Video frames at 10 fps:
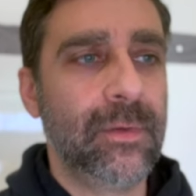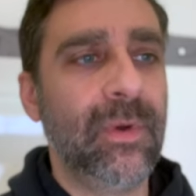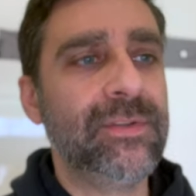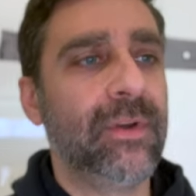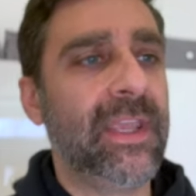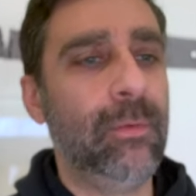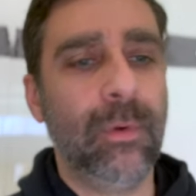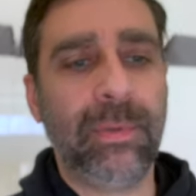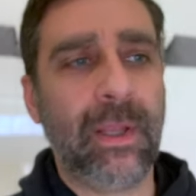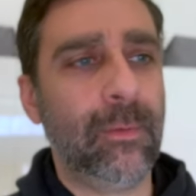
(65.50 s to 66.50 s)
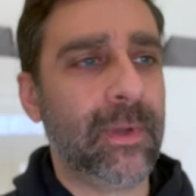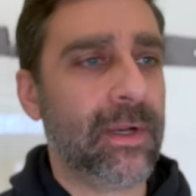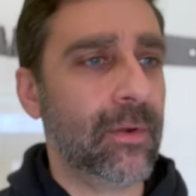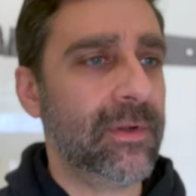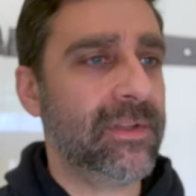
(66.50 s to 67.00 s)
once on Keyword Planner, we're
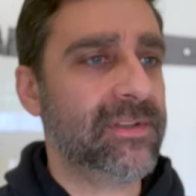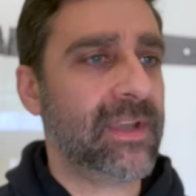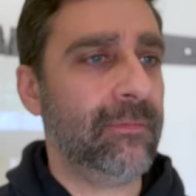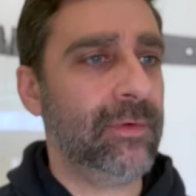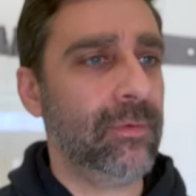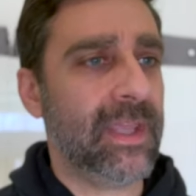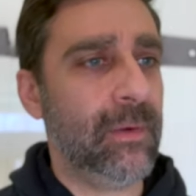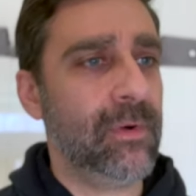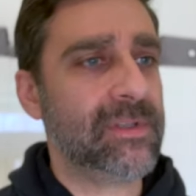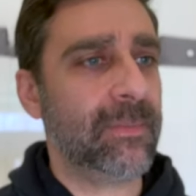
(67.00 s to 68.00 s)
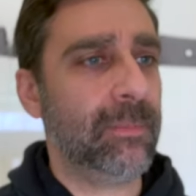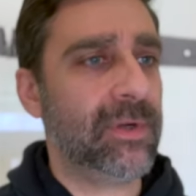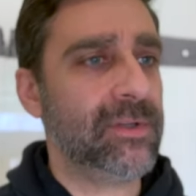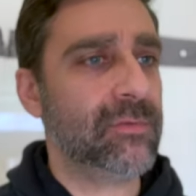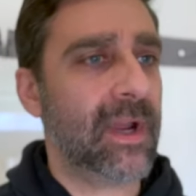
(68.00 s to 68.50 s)
gonna go to Discover New Keywords. I'm gonna
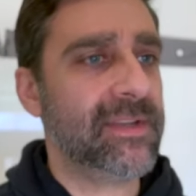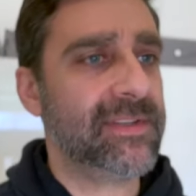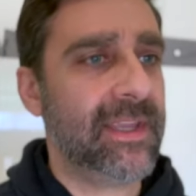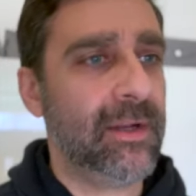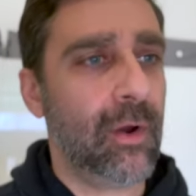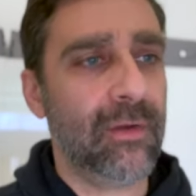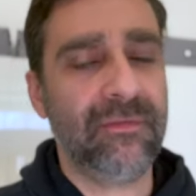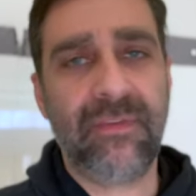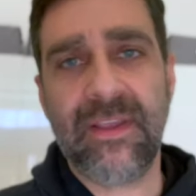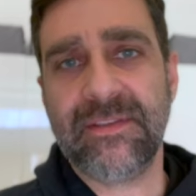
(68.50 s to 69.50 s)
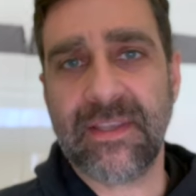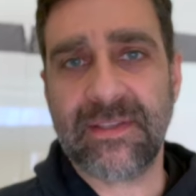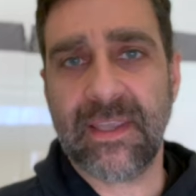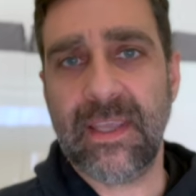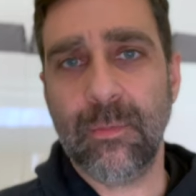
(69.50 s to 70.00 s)
put in dry skin on face.
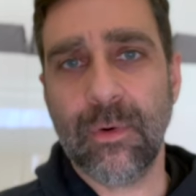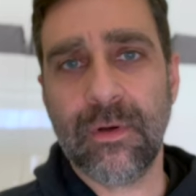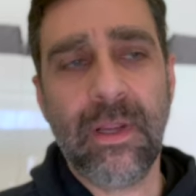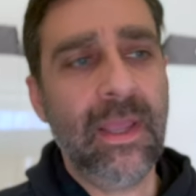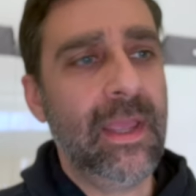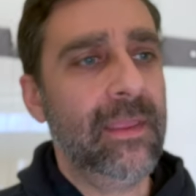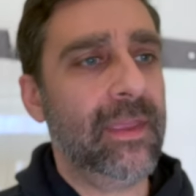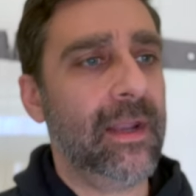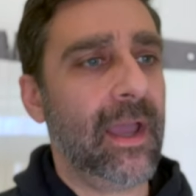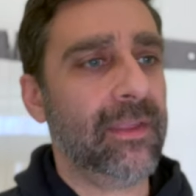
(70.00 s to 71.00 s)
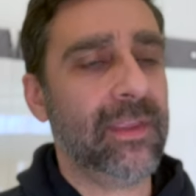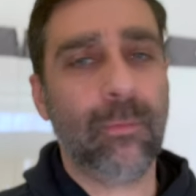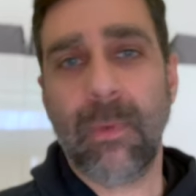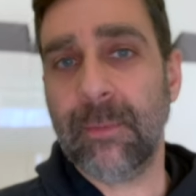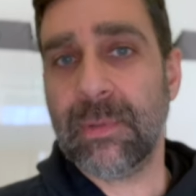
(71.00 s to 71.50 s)
That's a keyword that I
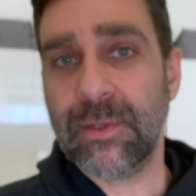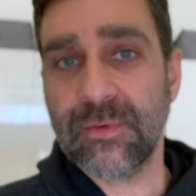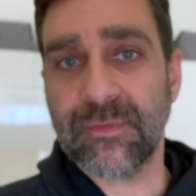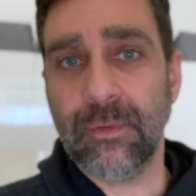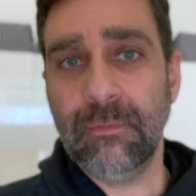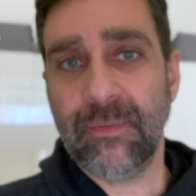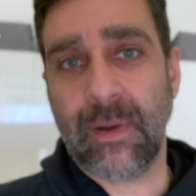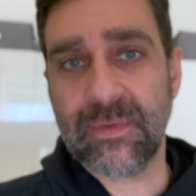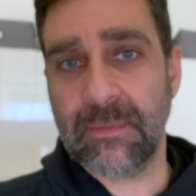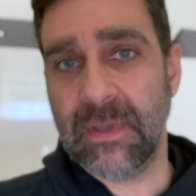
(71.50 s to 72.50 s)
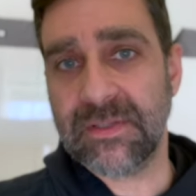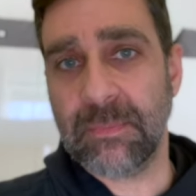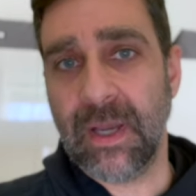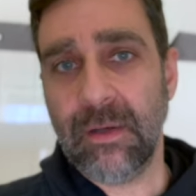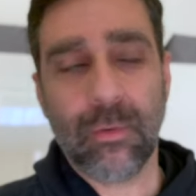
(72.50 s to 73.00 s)
think might be useful if I was a med
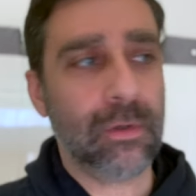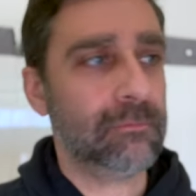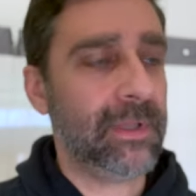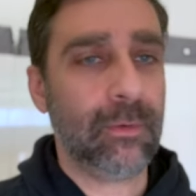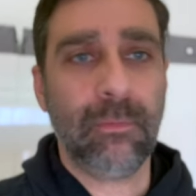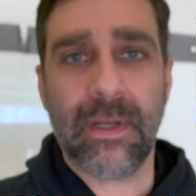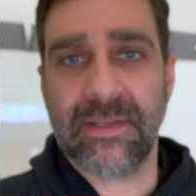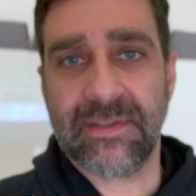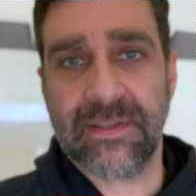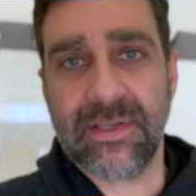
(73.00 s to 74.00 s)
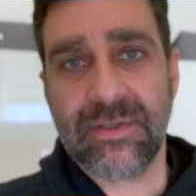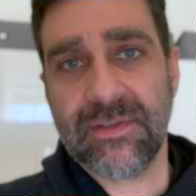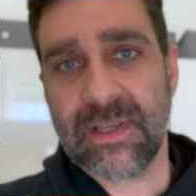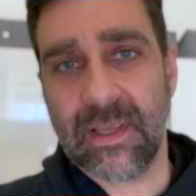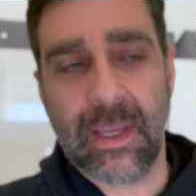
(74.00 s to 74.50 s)
spa or, you know, an esthetician,
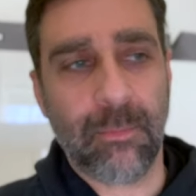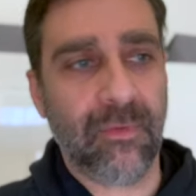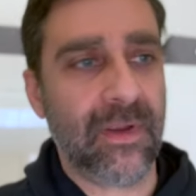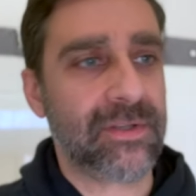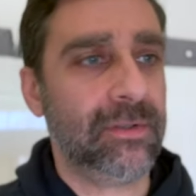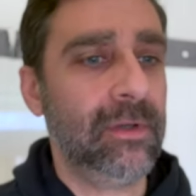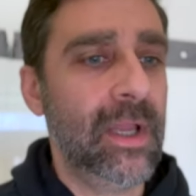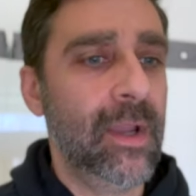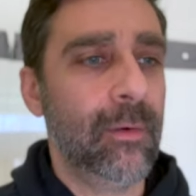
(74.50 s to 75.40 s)
skincare professional.